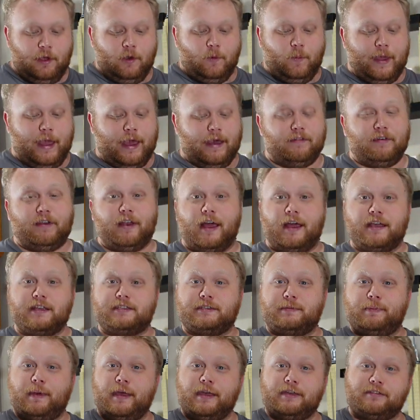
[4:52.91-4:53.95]
we have a
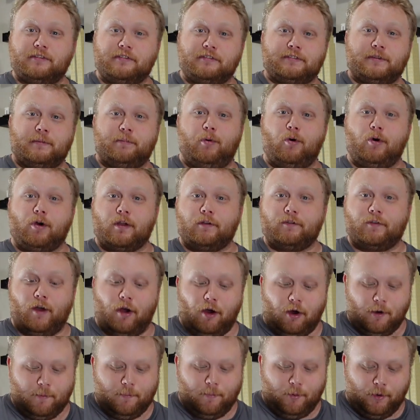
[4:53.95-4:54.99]
nice piece of supportive
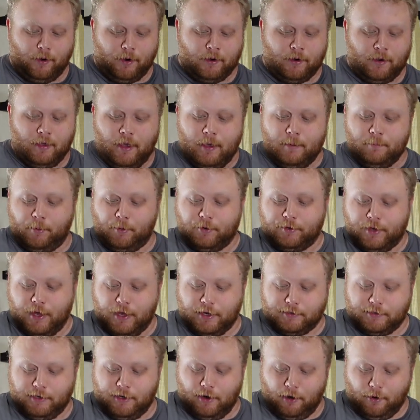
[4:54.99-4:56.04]
cardboard
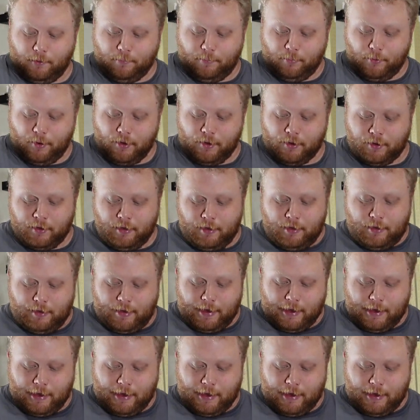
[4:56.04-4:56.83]
protecting our book.